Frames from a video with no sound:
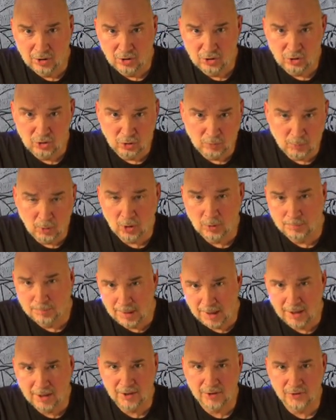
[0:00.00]
to a more
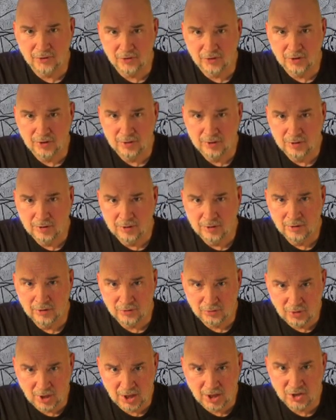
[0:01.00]
balanced
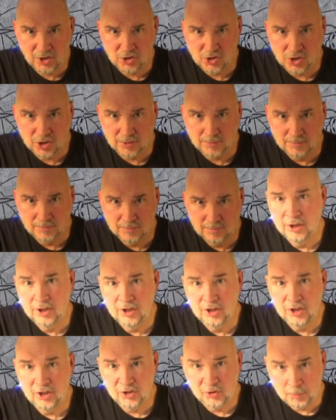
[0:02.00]
strategy,
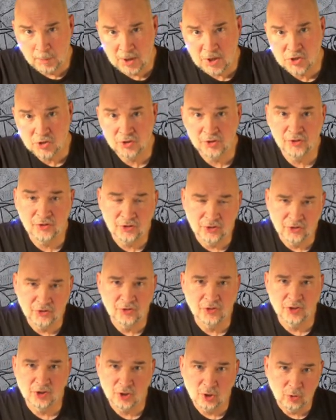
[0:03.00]
especially since
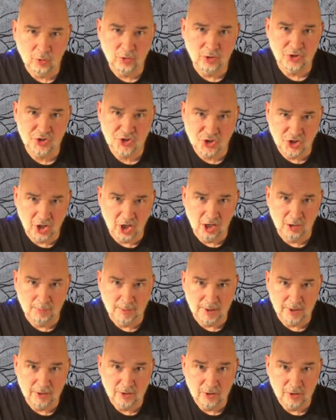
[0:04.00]
the coalition
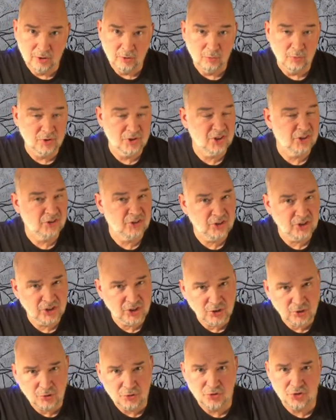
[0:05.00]
army, with its
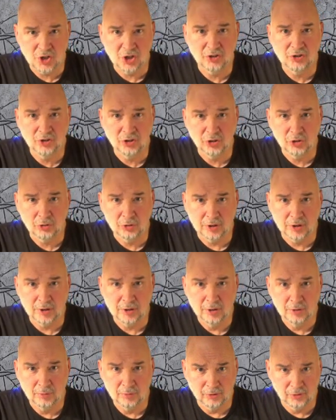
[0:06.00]
huge artillery
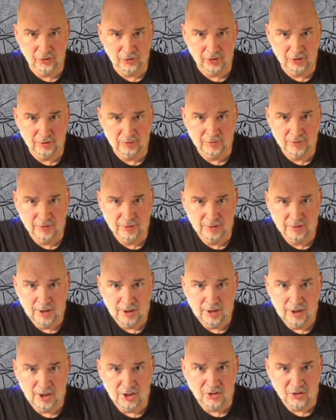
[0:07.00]
reserve,
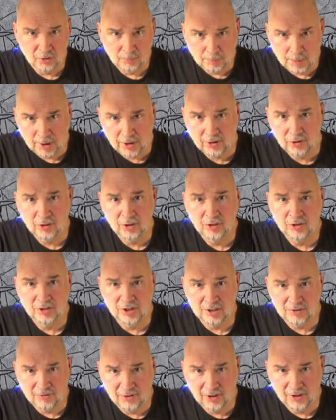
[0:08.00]
is a better
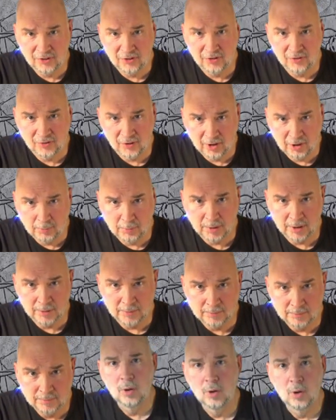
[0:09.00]
defensive army.
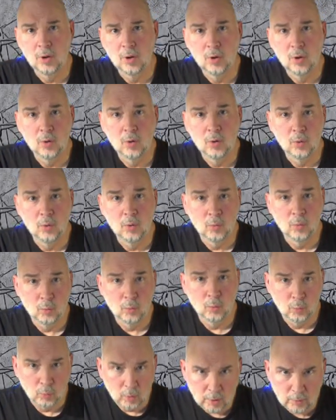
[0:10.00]

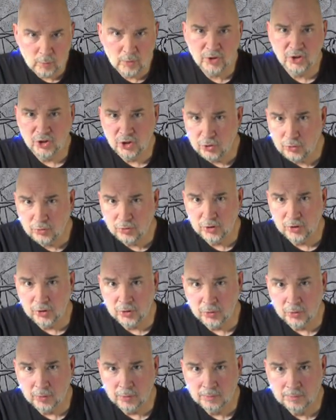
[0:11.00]
What would you
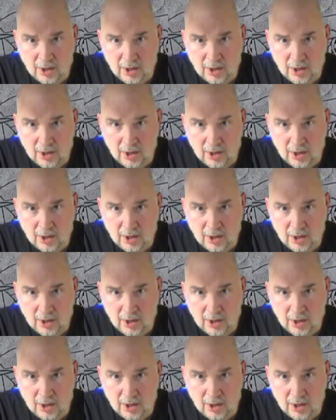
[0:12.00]
do?